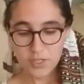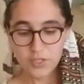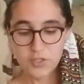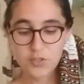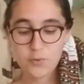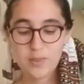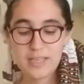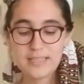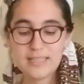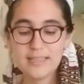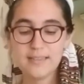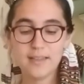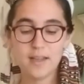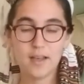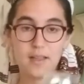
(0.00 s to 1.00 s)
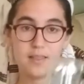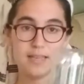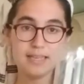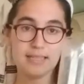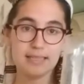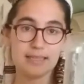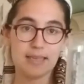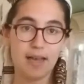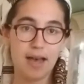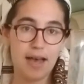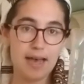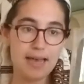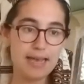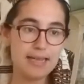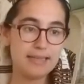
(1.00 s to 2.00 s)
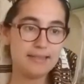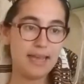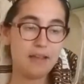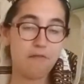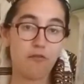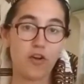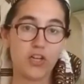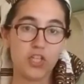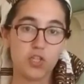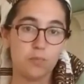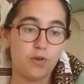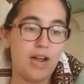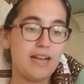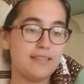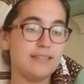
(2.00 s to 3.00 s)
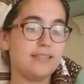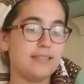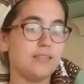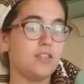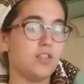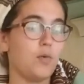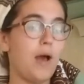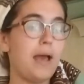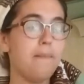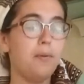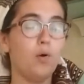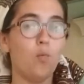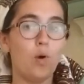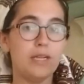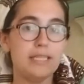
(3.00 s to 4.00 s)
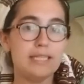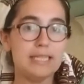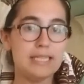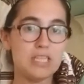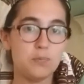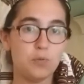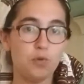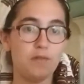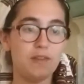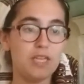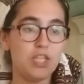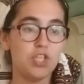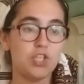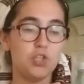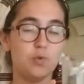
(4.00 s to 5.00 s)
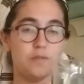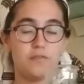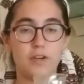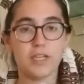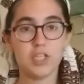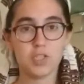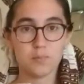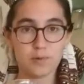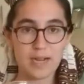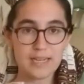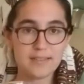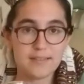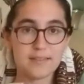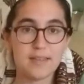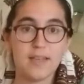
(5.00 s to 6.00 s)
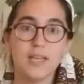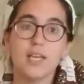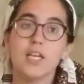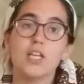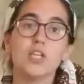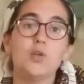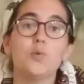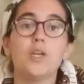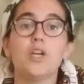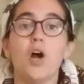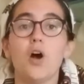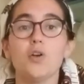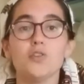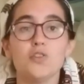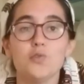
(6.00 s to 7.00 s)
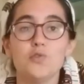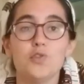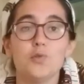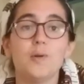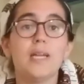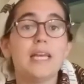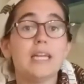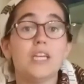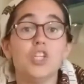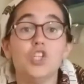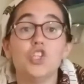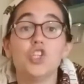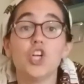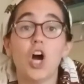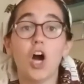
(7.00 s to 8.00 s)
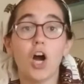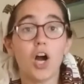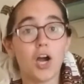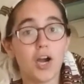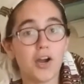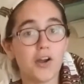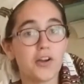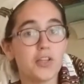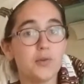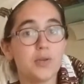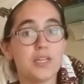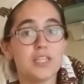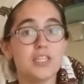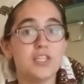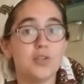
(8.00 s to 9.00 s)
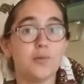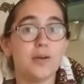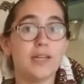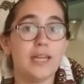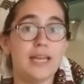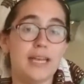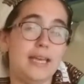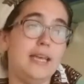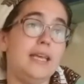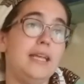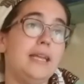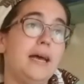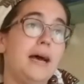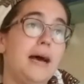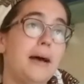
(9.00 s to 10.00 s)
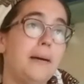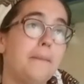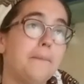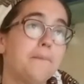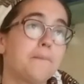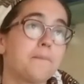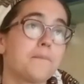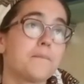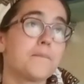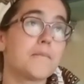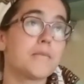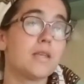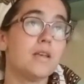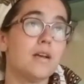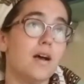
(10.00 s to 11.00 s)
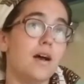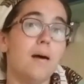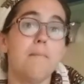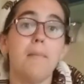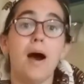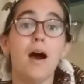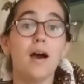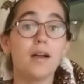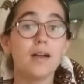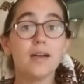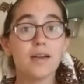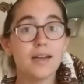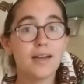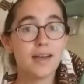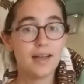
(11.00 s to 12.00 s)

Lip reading: So this is a French press. So I put 1 teaspoon of each into a French press. You can also do it in a jar. You can do it in a mug.